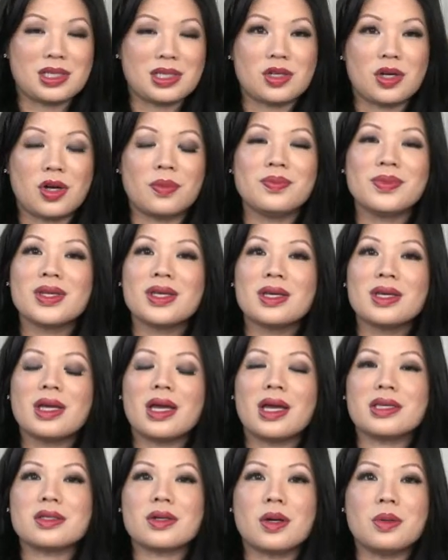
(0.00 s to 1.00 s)
So
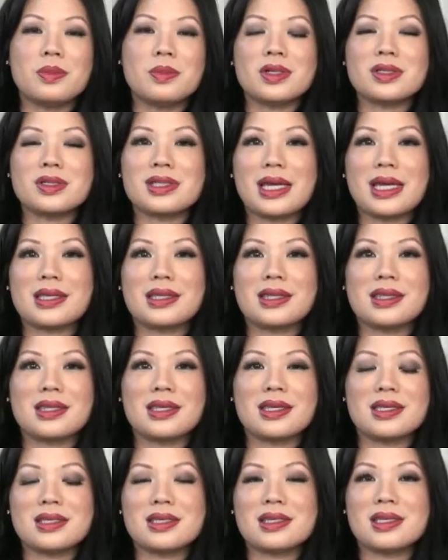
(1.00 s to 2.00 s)
it's almost like
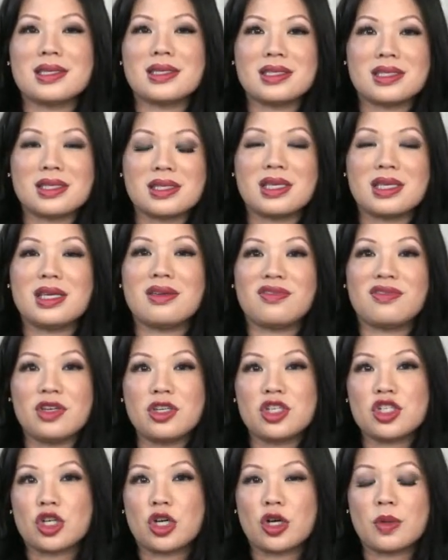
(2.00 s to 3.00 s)
this is the
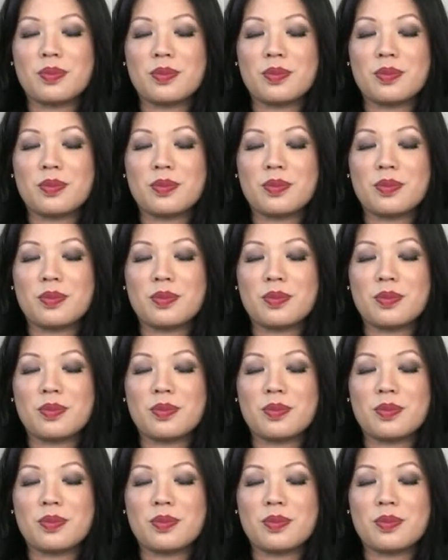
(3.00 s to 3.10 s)
future.